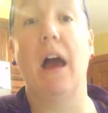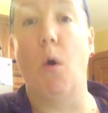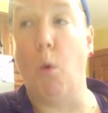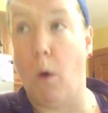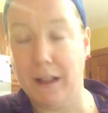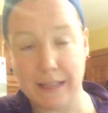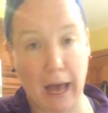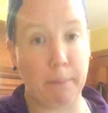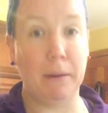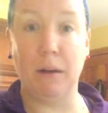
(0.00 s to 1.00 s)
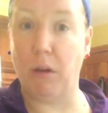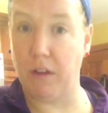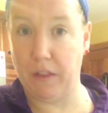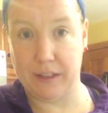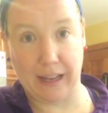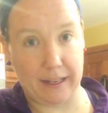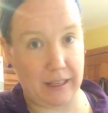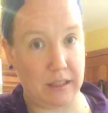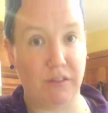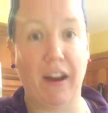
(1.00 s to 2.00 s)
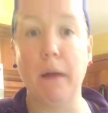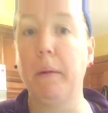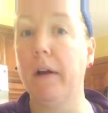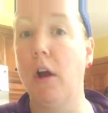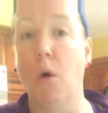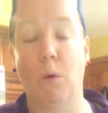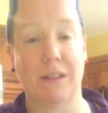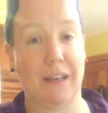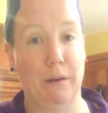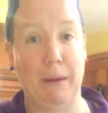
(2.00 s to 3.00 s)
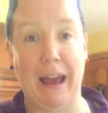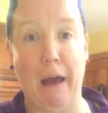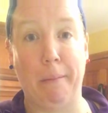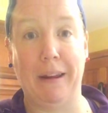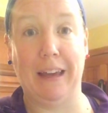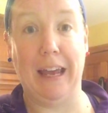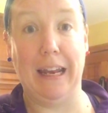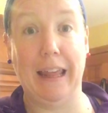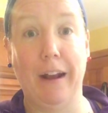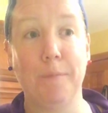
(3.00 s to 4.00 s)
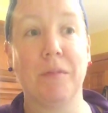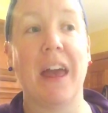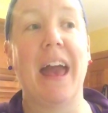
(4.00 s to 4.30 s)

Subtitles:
what's happening with all this excess fiber, what's going to be happening in there.